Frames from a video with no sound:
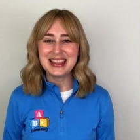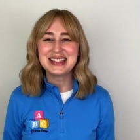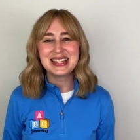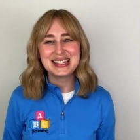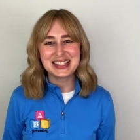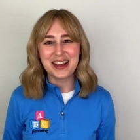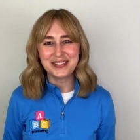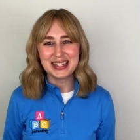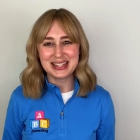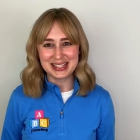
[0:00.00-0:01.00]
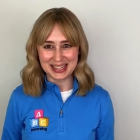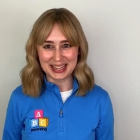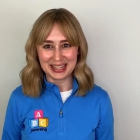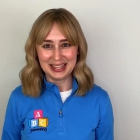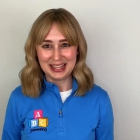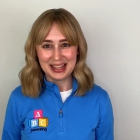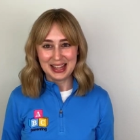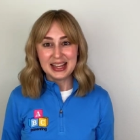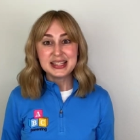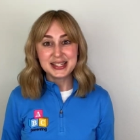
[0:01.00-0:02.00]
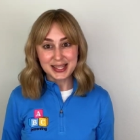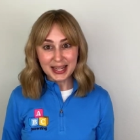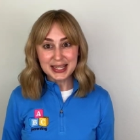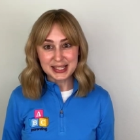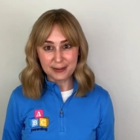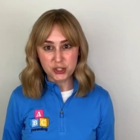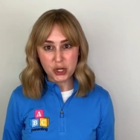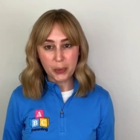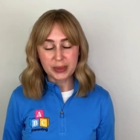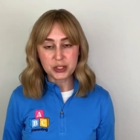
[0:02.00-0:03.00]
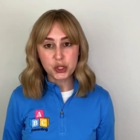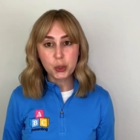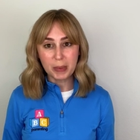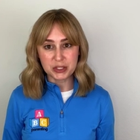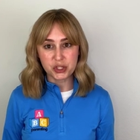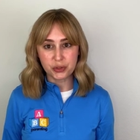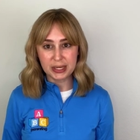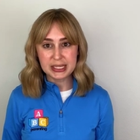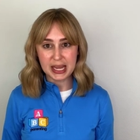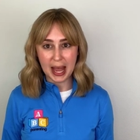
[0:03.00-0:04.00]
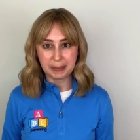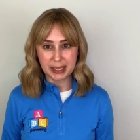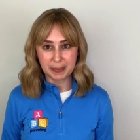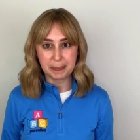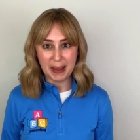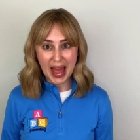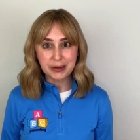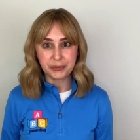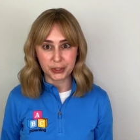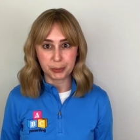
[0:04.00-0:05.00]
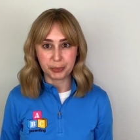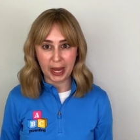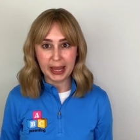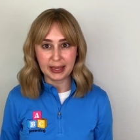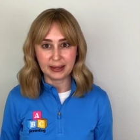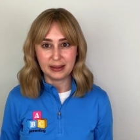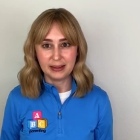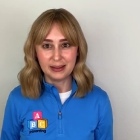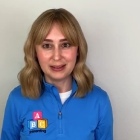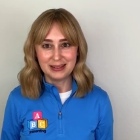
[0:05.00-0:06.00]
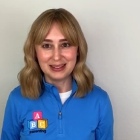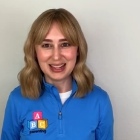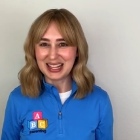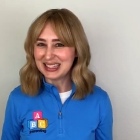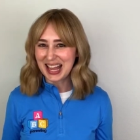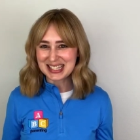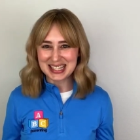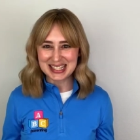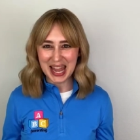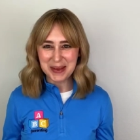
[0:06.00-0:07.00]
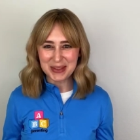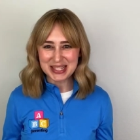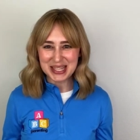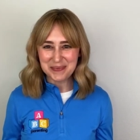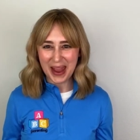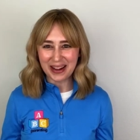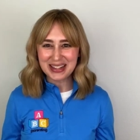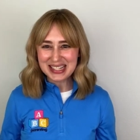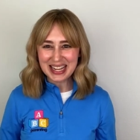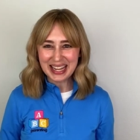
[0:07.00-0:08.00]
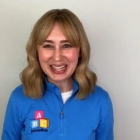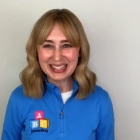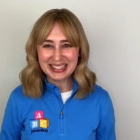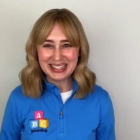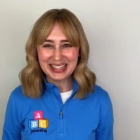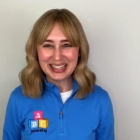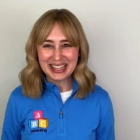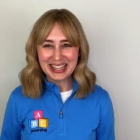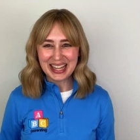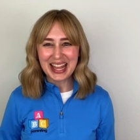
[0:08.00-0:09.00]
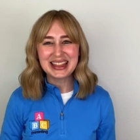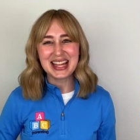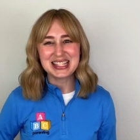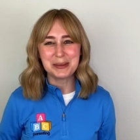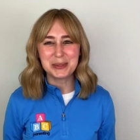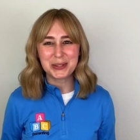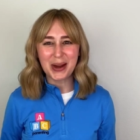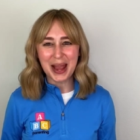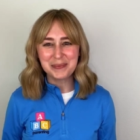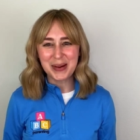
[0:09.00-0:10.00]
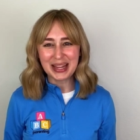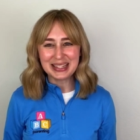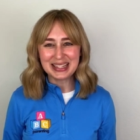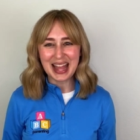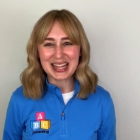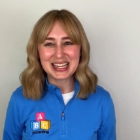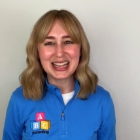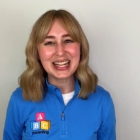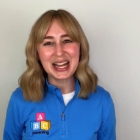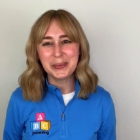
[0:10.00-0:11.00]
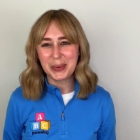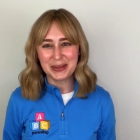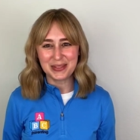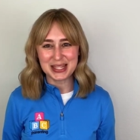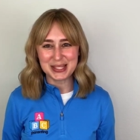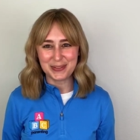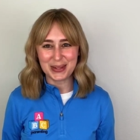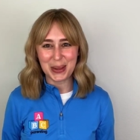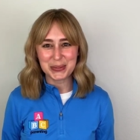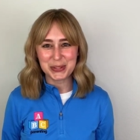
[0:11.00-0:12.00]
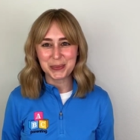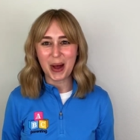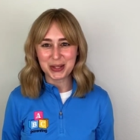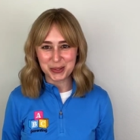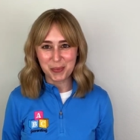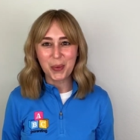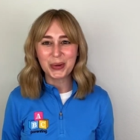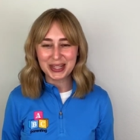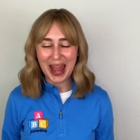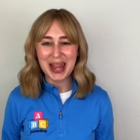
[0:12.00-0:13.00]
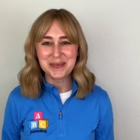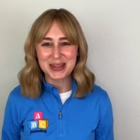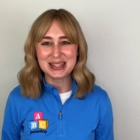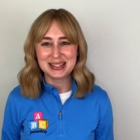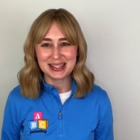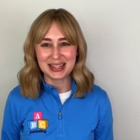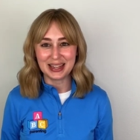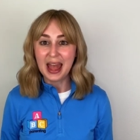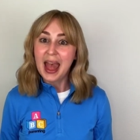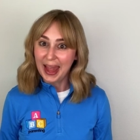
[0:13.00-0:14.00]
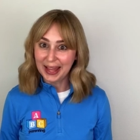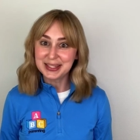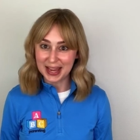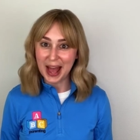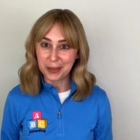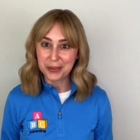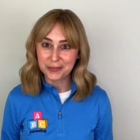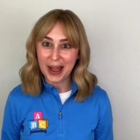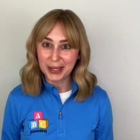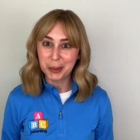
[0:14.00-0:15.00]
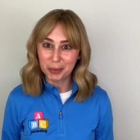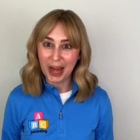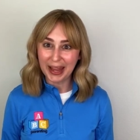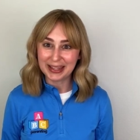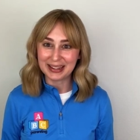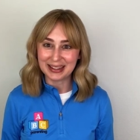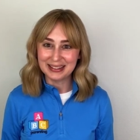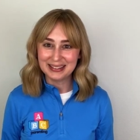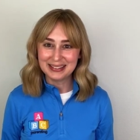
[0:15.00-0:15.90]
This is Stephanie D. Studies have shown that too much screen time can be bad for your brain. Unless it's ABC Parenting. Hit that subscribe button and click on one of these videos to watch more ABC and to healthify your brain.